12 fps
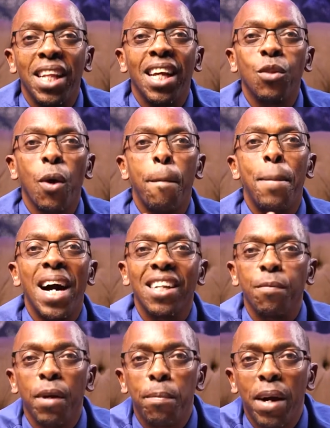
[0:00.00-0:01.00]
That's where
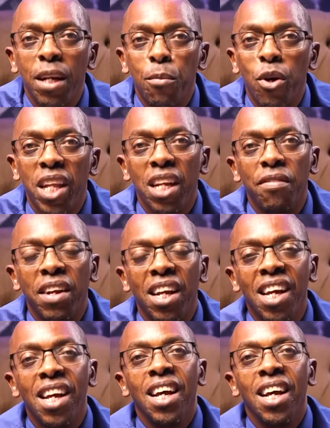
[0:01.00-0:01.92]
banks make money more than even